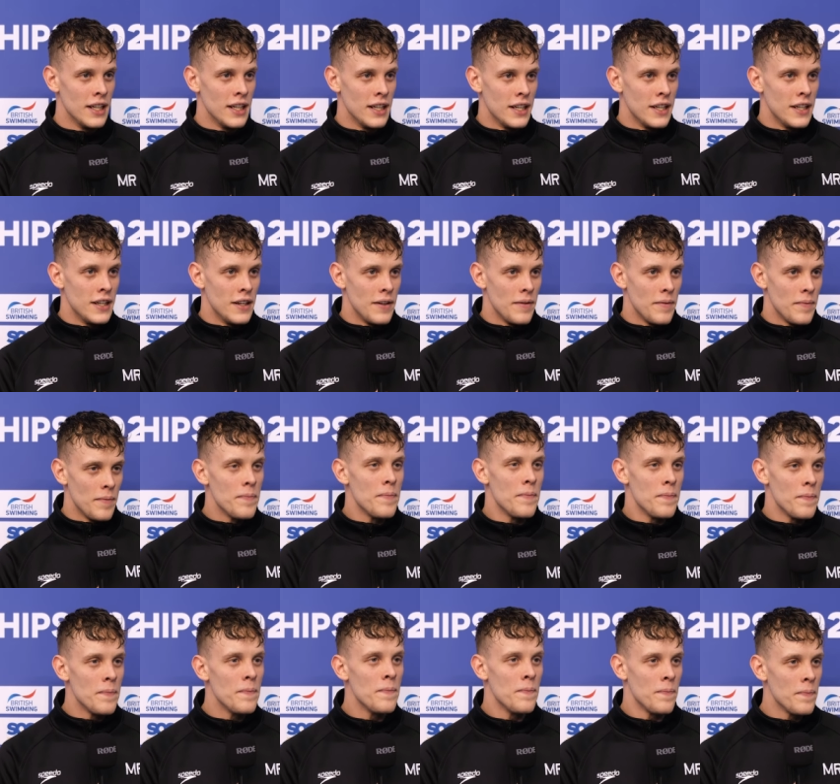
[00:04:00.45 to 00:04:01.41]
Because
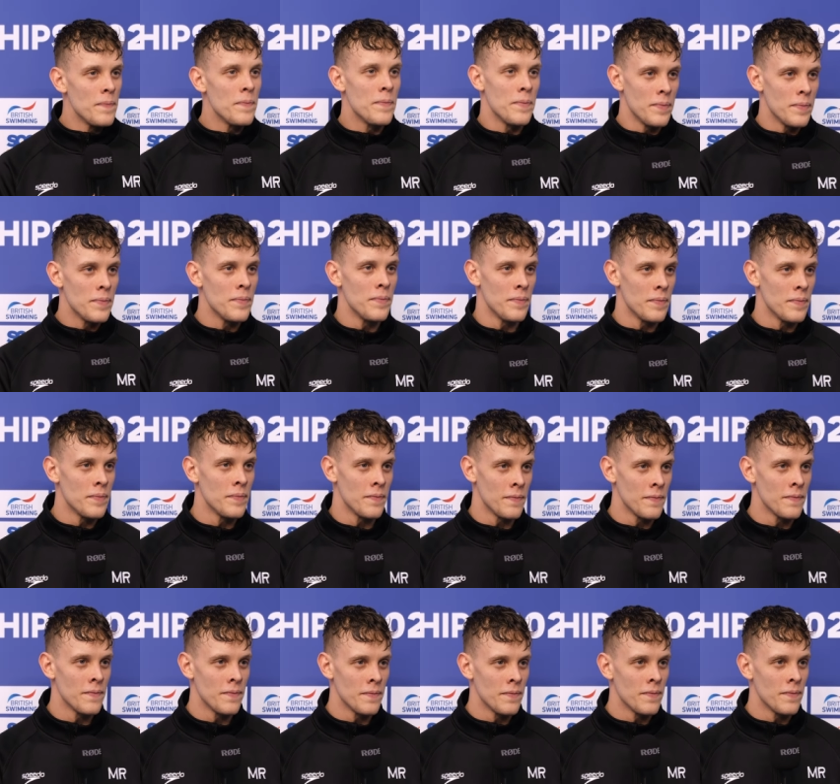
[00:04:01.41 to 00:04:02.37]
conceivably there were 8
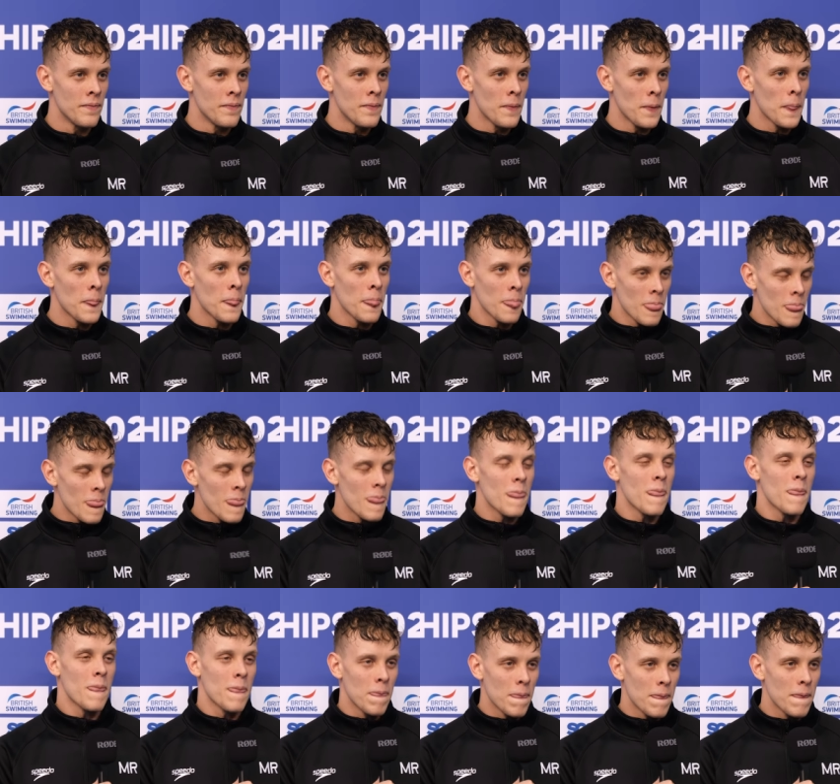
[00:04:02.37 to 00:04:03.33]
guys there who
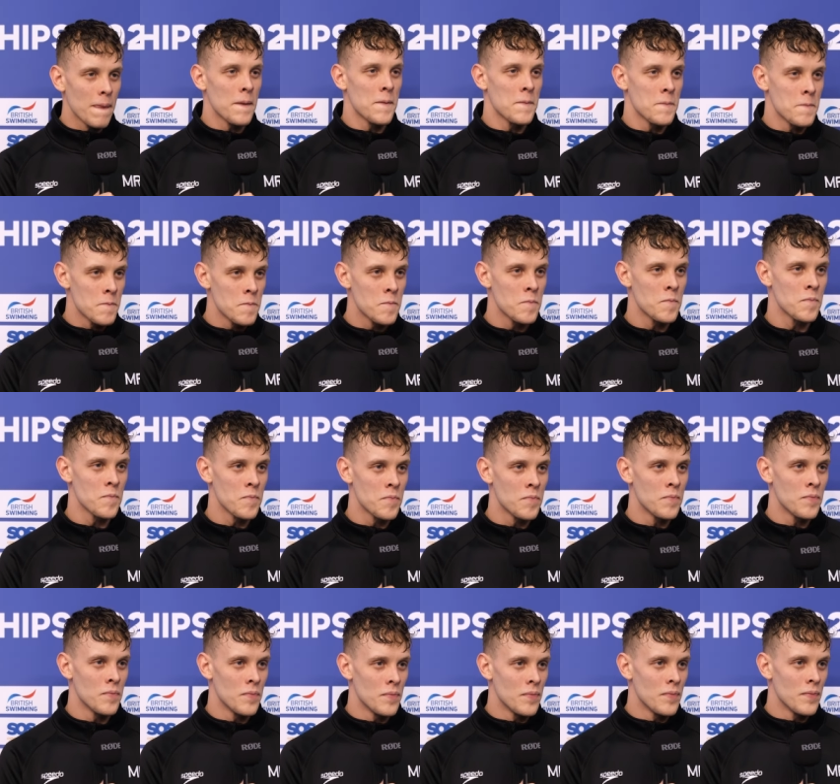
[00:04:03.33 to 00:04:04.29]
are world class at
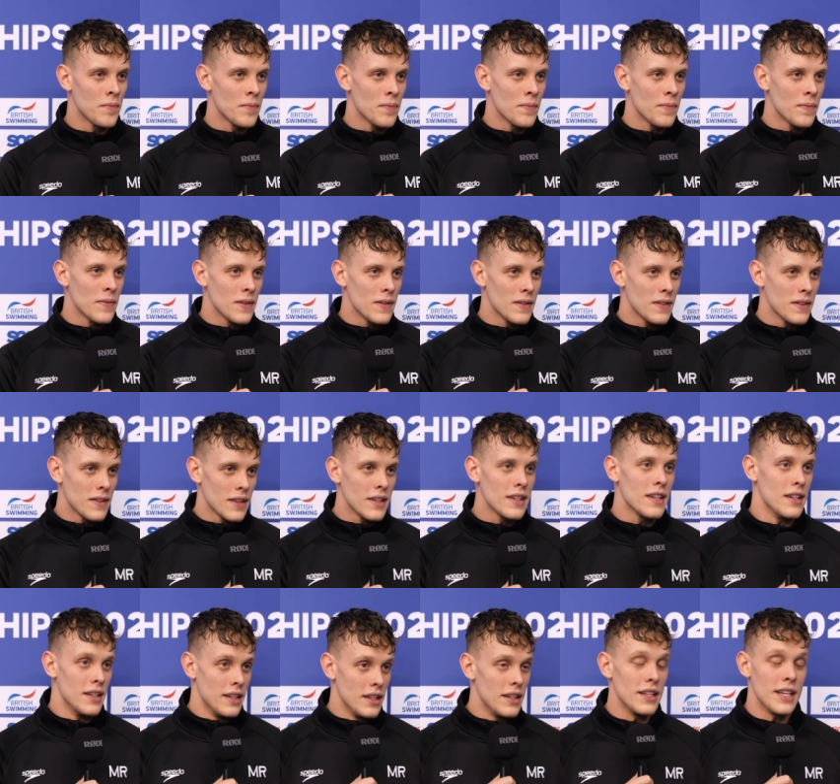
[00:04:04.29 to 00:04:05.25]
200 meters freestyle.
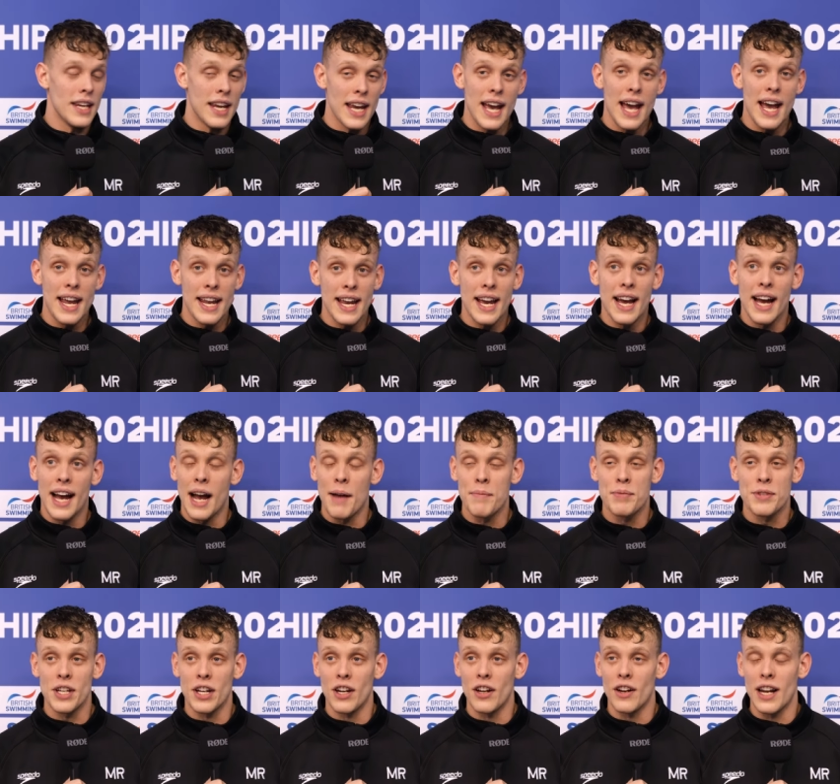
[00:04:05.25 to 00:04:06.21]
Yeah,
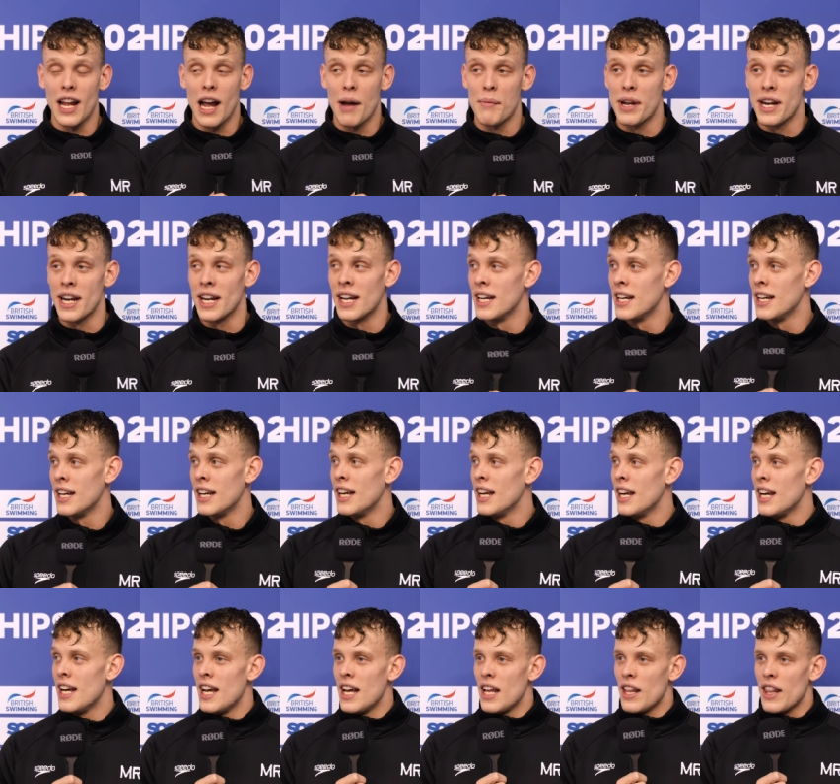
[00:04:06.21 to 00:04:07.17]
absolutely. I mean,
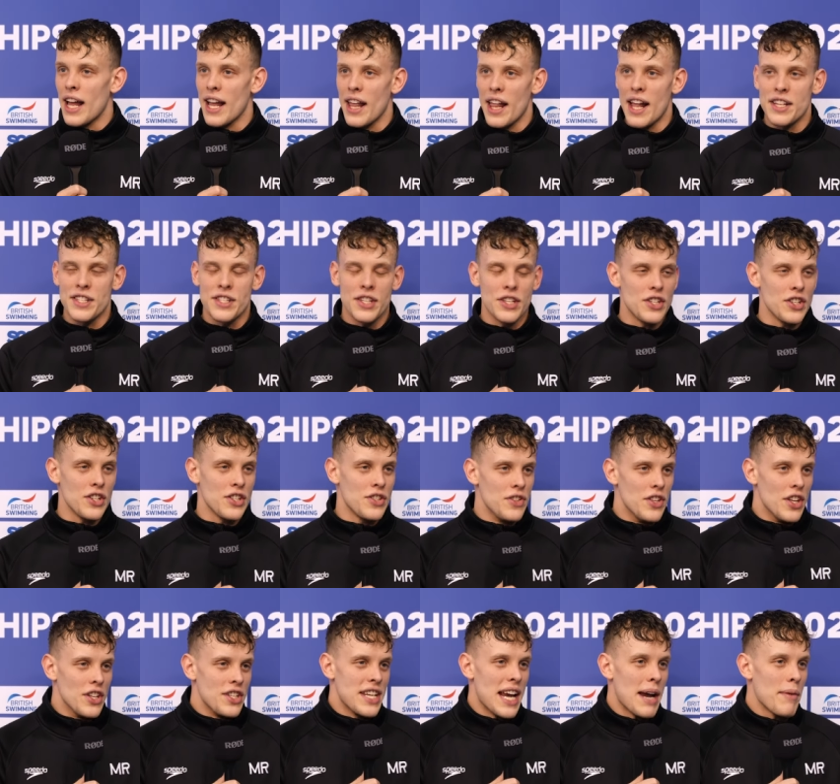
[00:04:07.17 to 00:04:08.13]
that's just
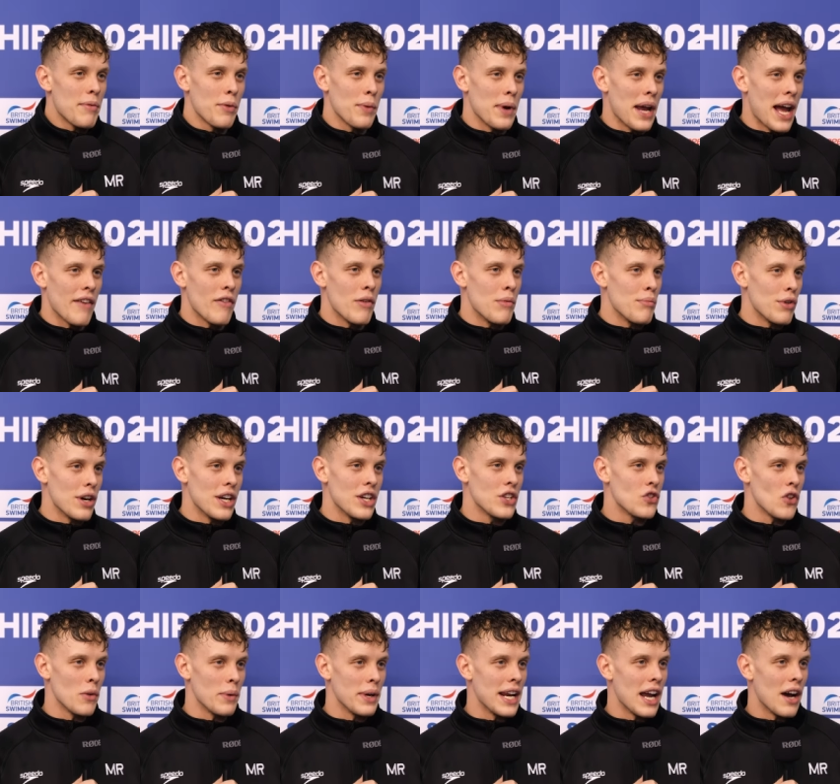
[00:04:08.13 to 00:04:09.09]
the depth we have in British
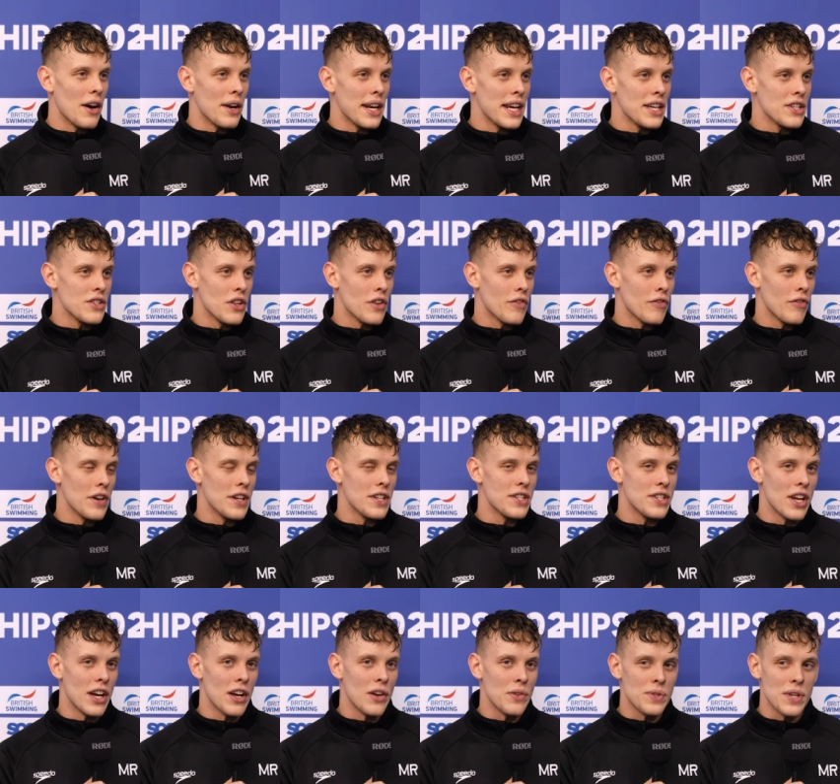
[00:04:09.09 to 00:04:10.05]
swimming nowadays on the
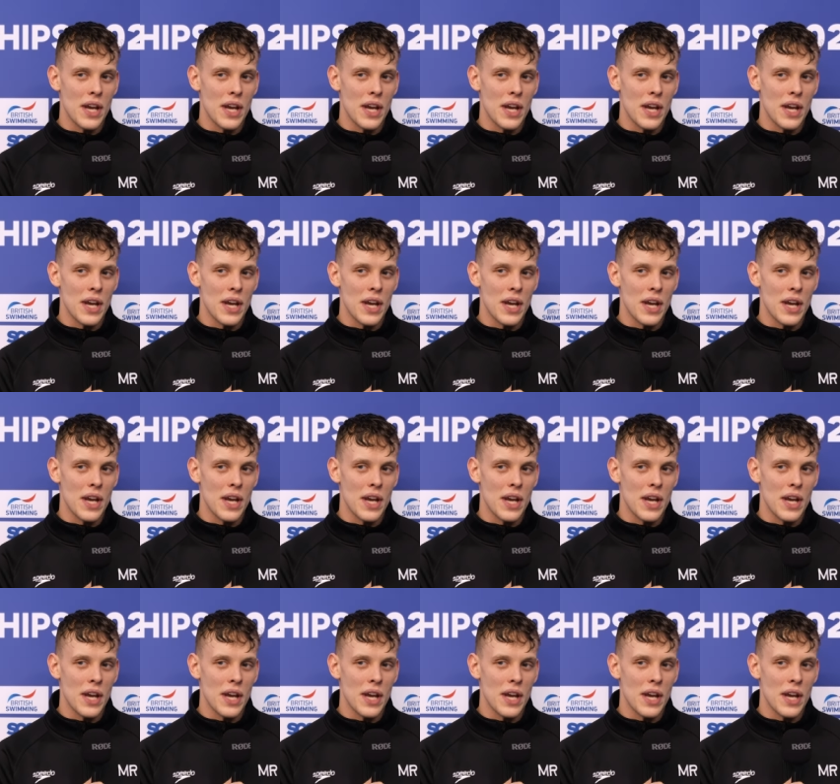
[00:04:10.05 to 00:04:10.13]
freestyles.